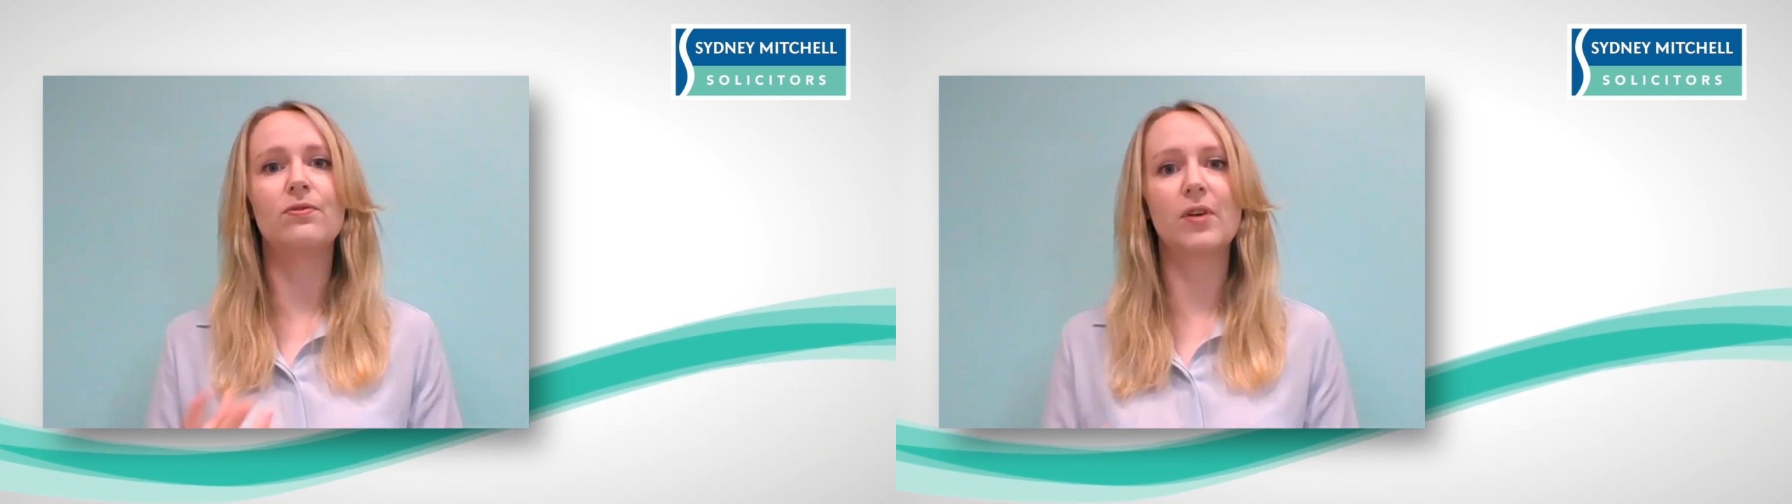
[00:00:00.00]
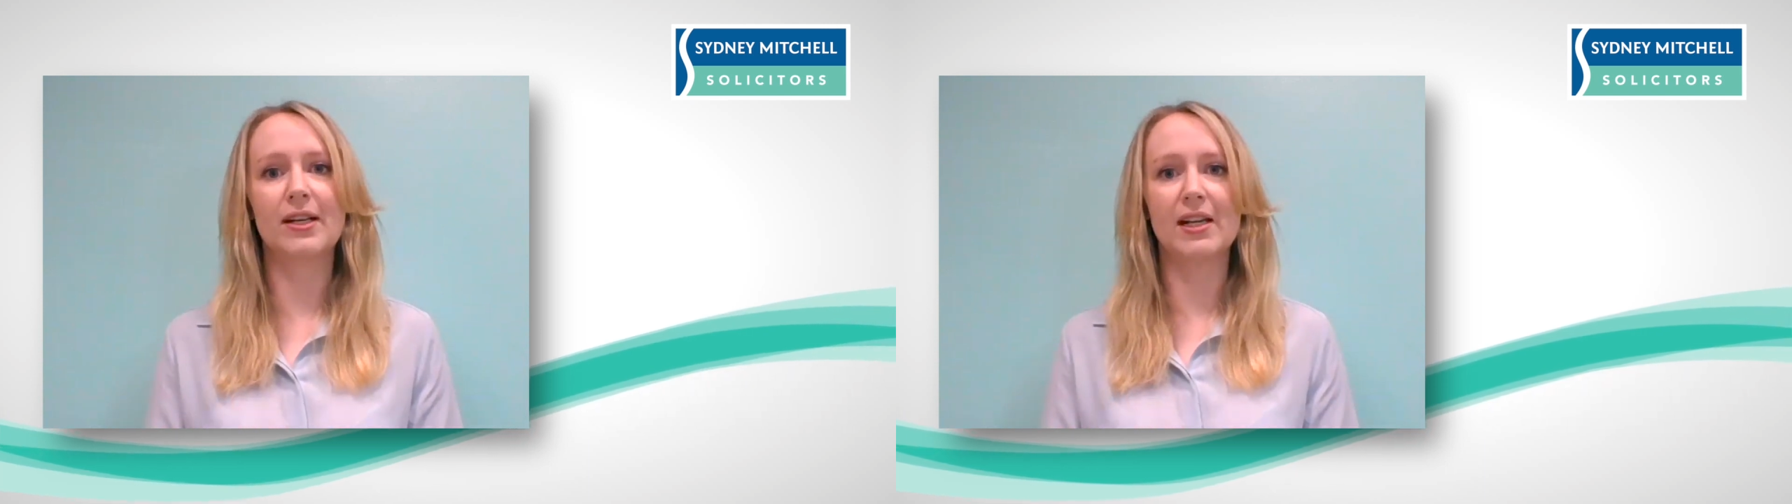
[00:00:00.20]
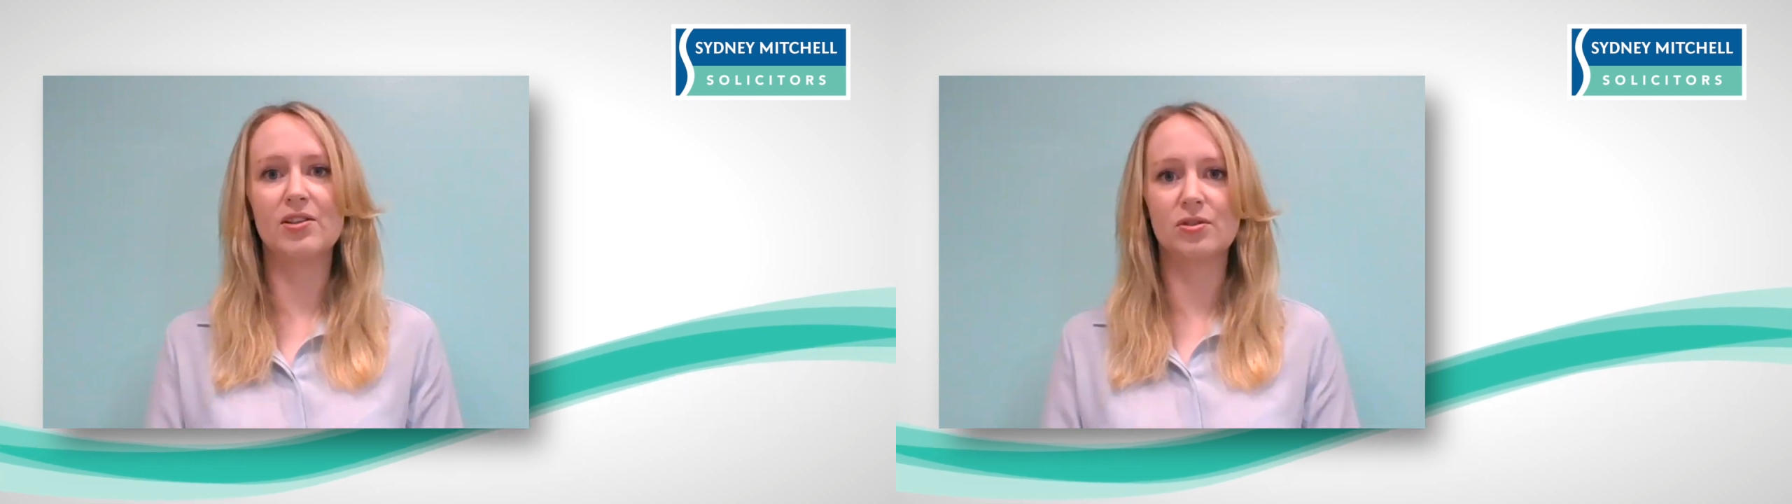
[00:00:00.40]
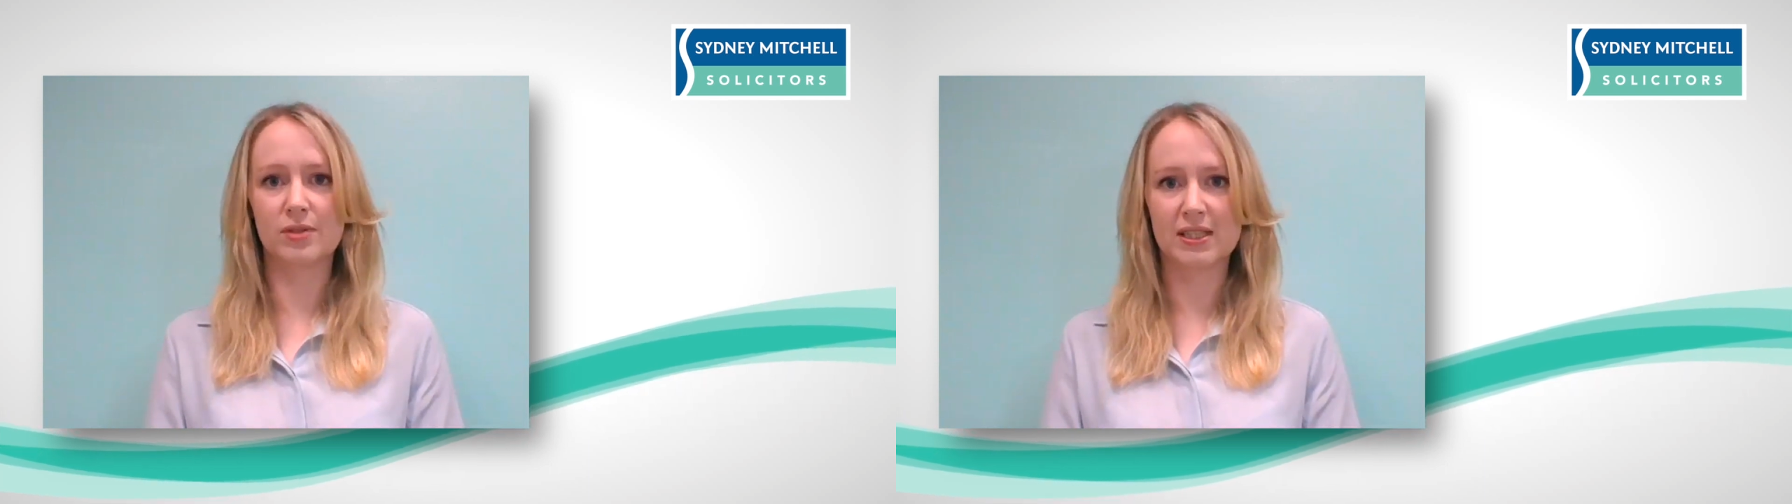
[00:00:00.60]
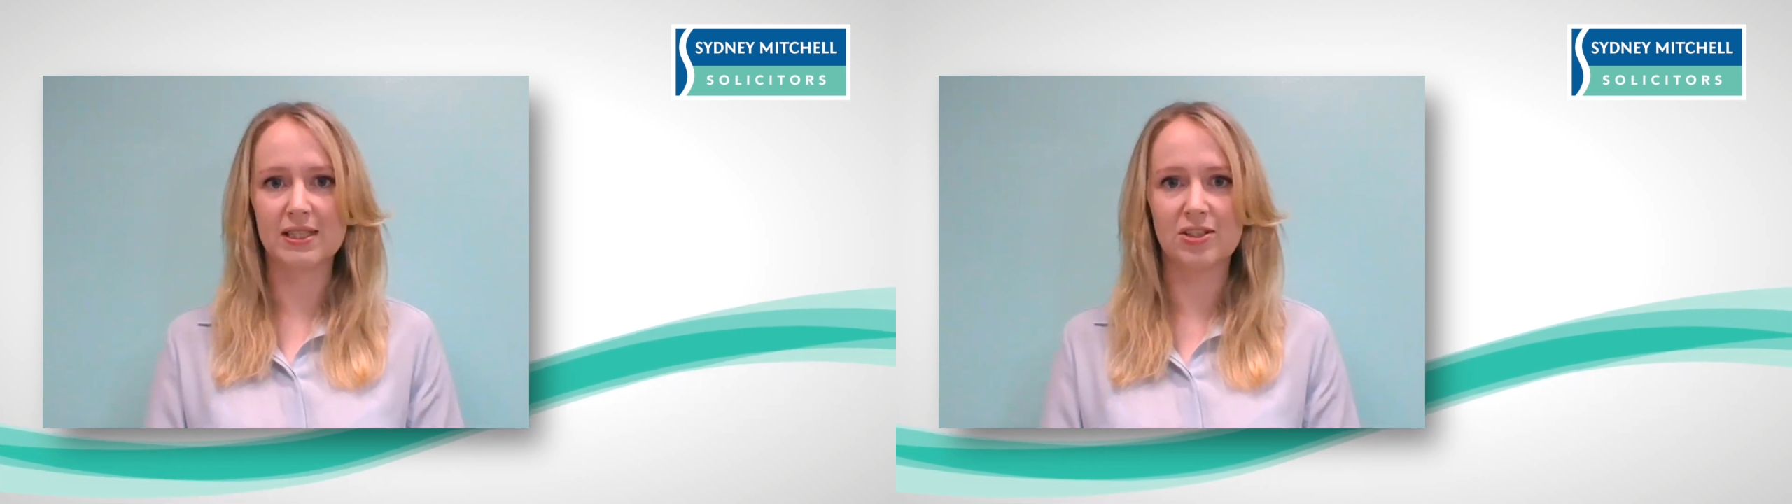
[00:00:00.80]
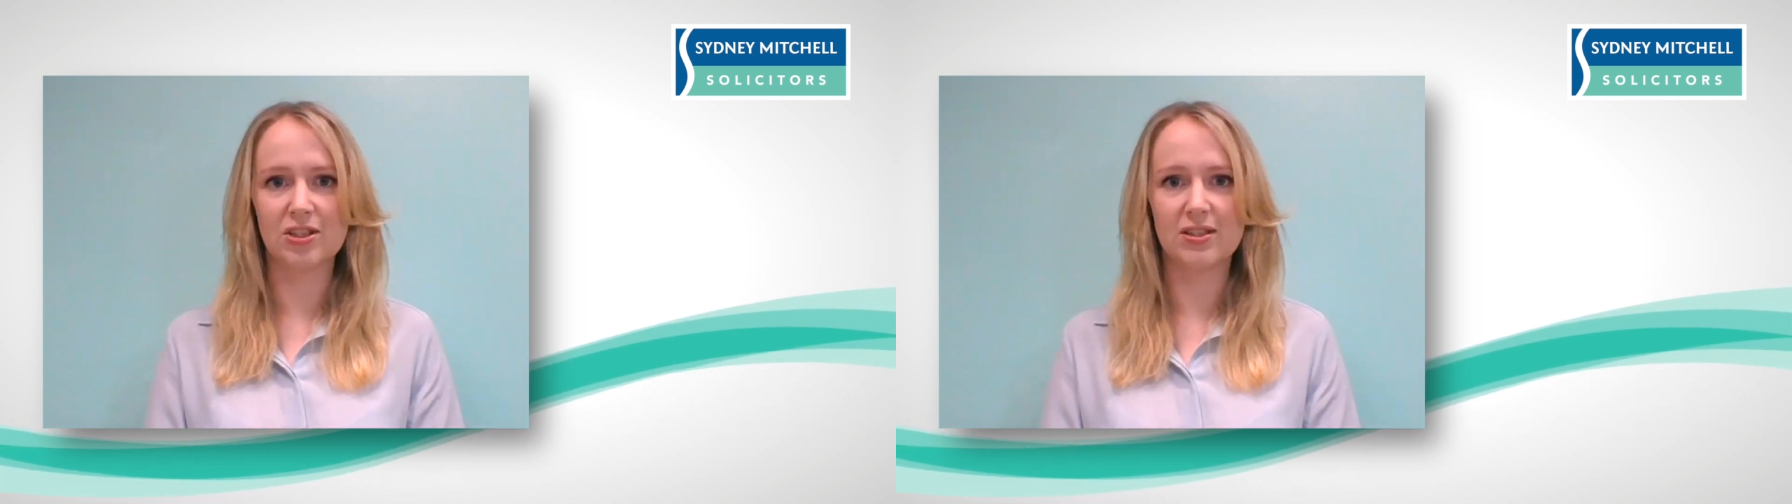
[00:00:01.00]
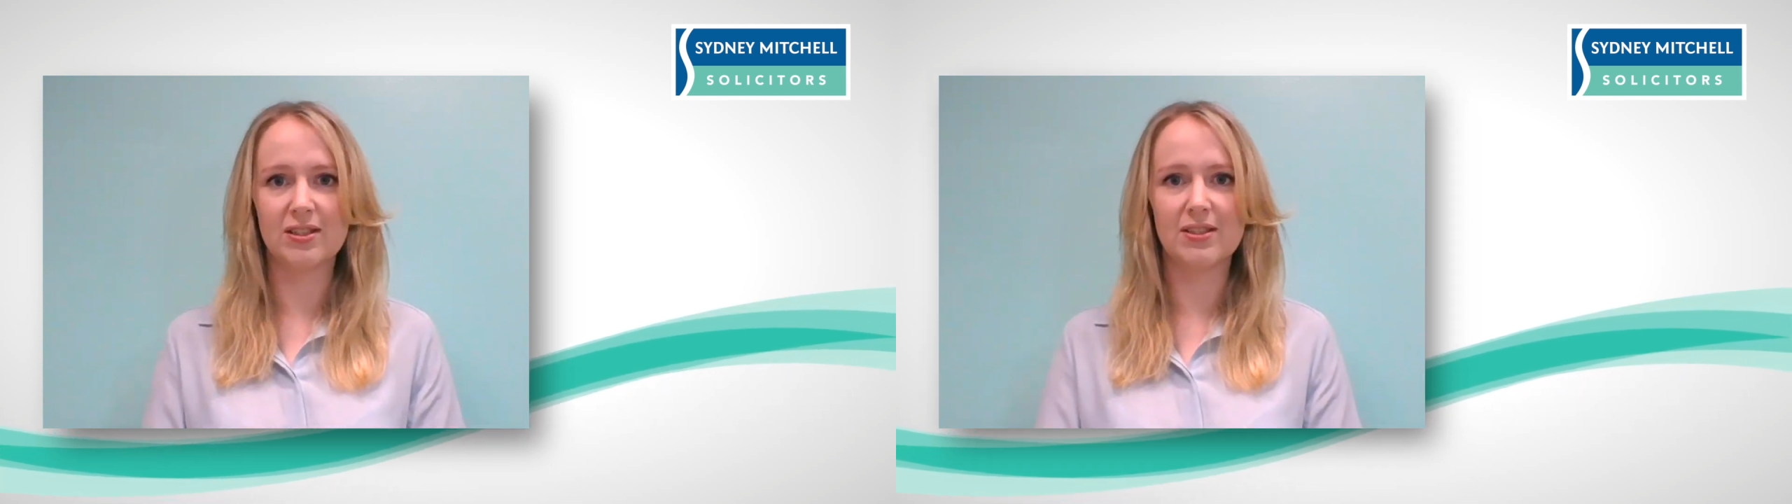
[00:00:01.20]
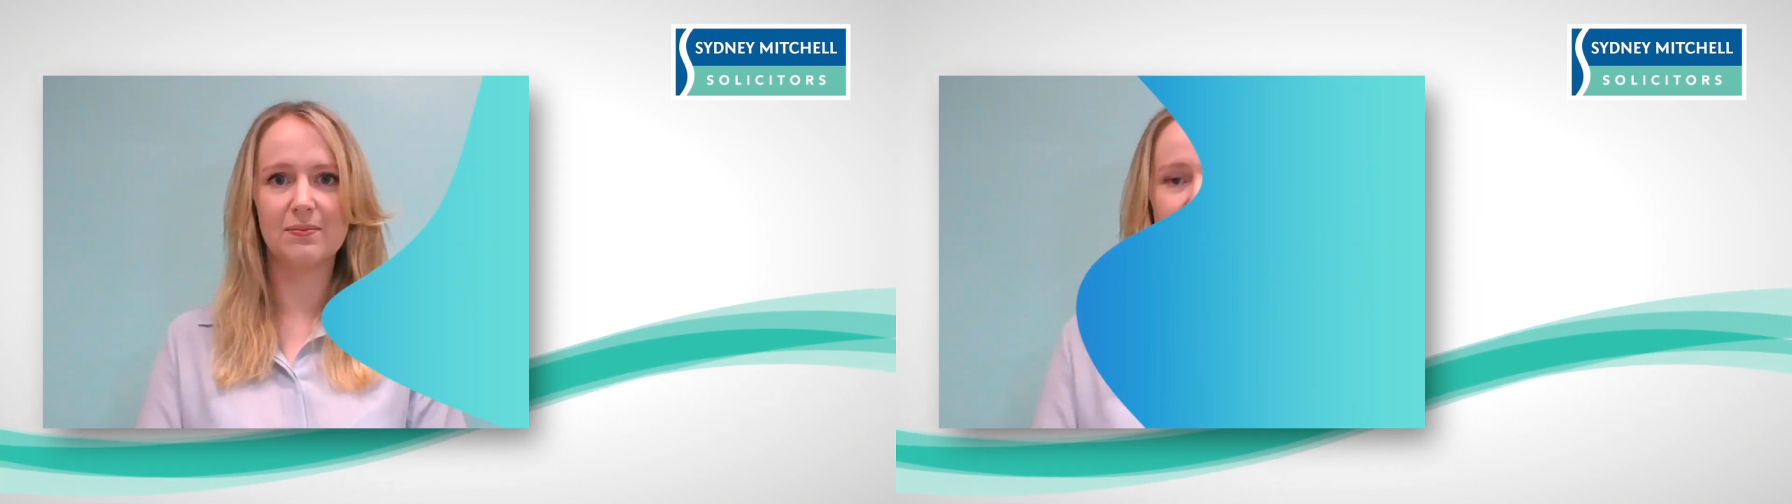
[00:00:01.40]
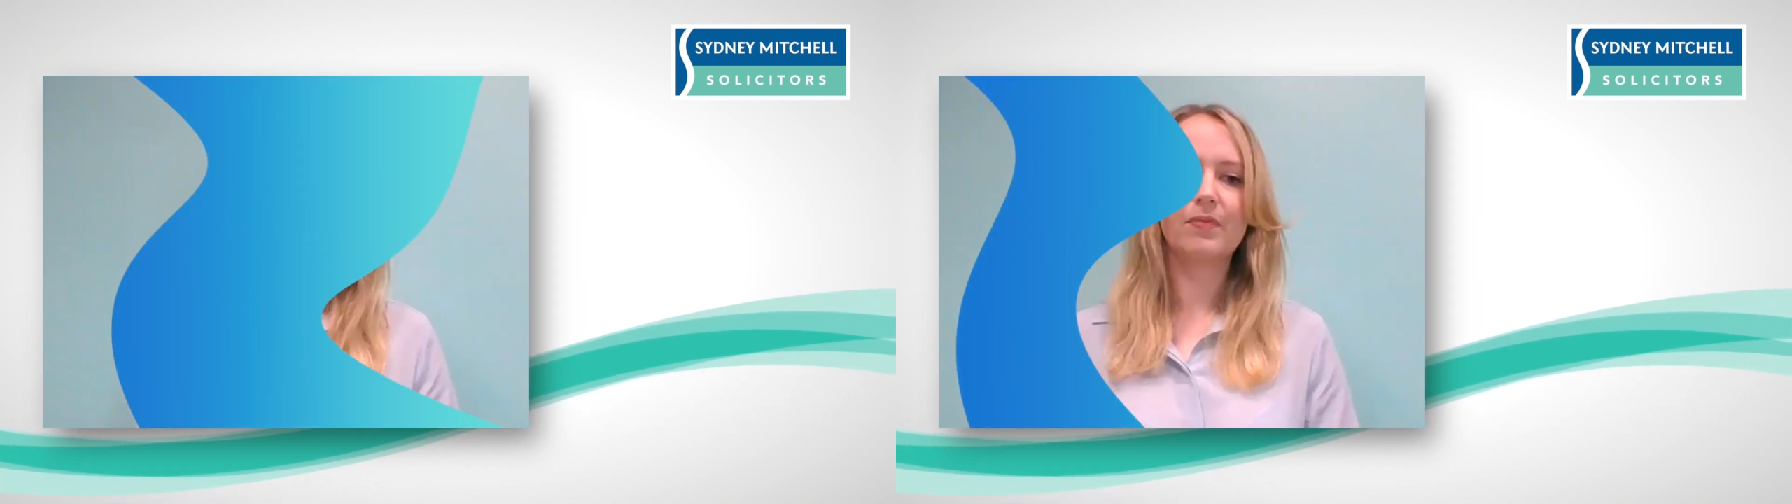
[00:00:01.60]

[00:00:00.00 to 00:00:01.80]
financial decisions.